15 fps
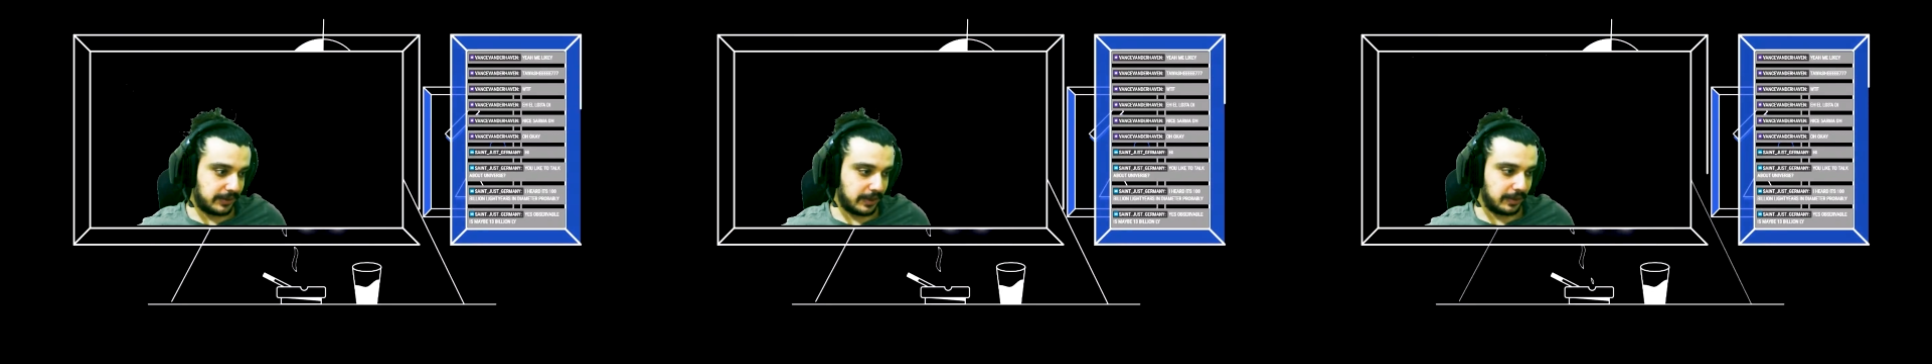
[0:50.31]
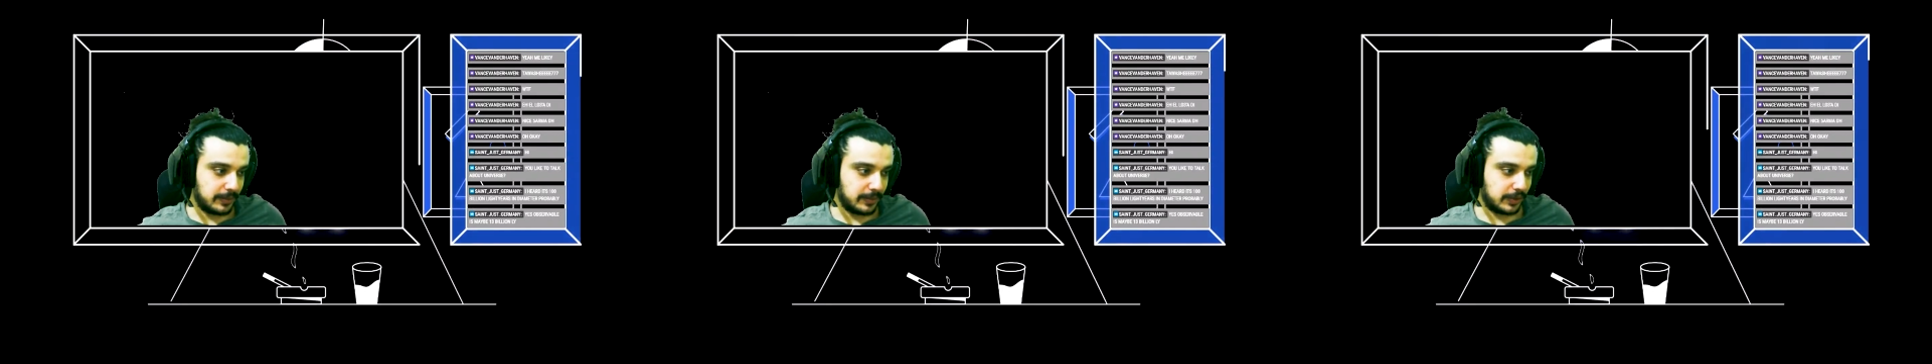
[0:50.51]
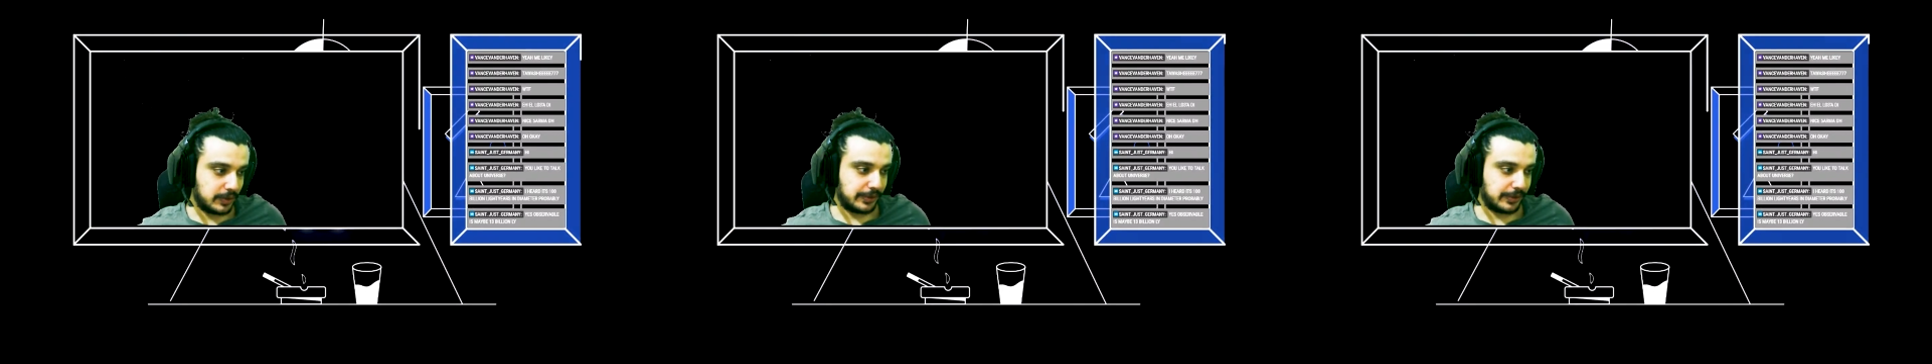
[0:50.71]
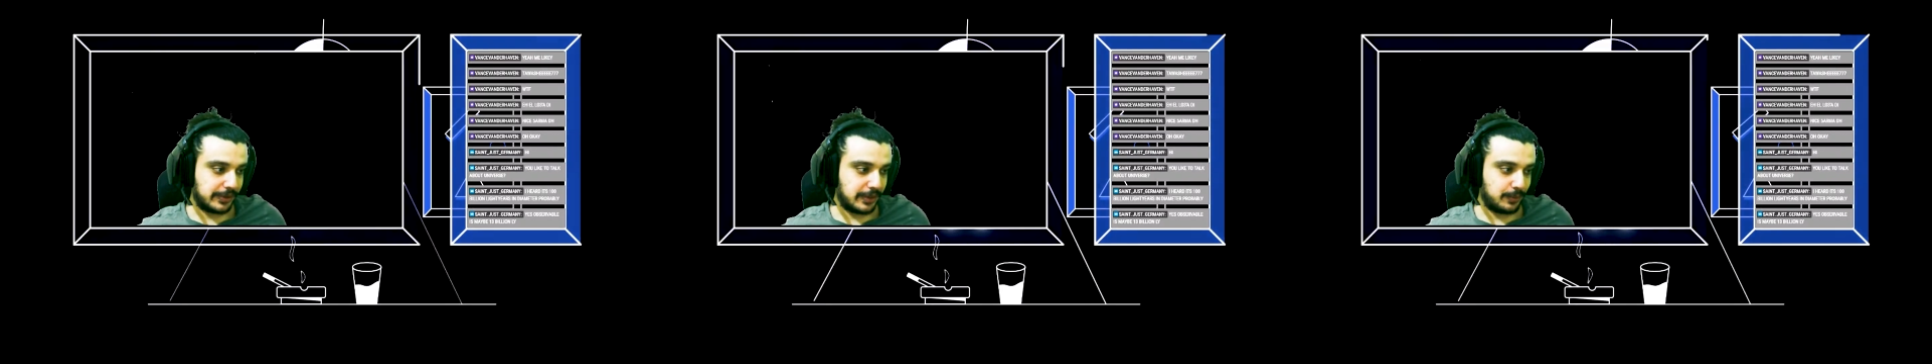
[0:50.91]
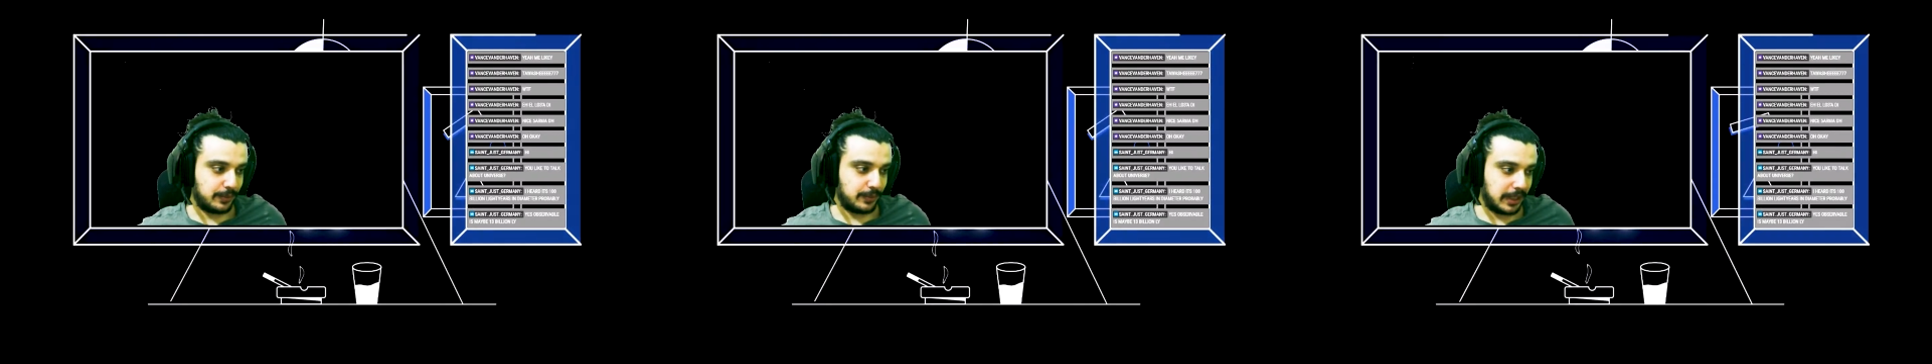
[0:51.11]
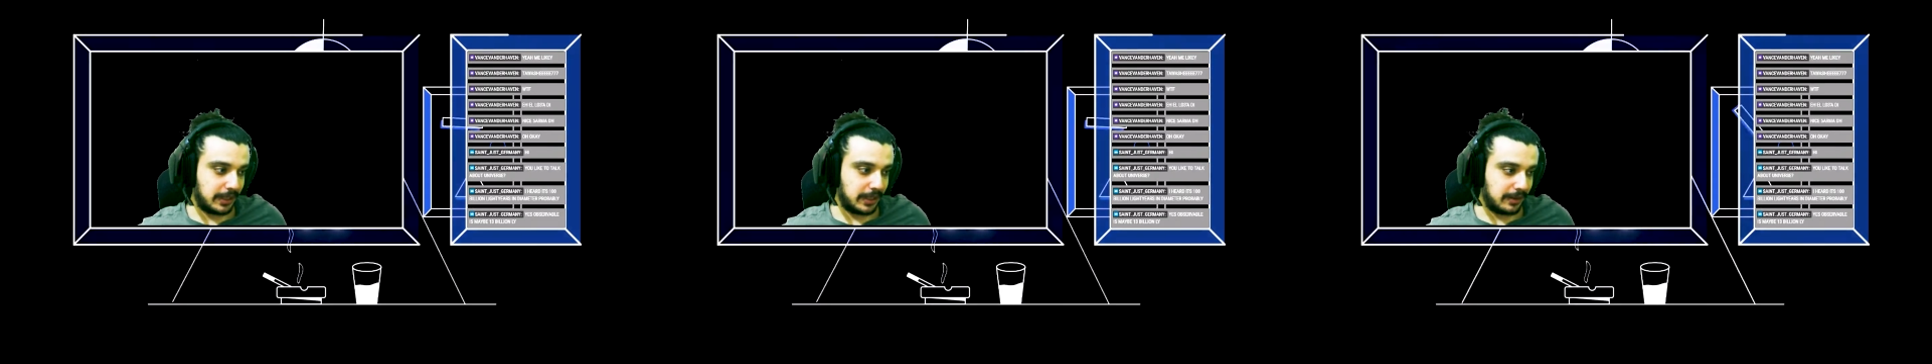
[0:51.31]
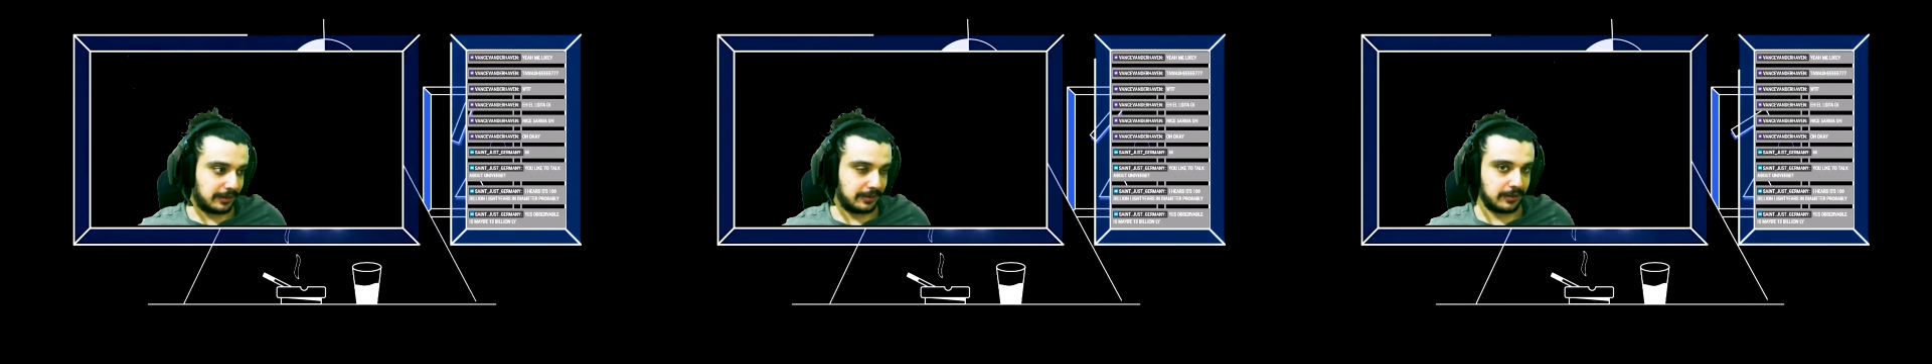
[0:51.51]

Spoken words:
The images that we get,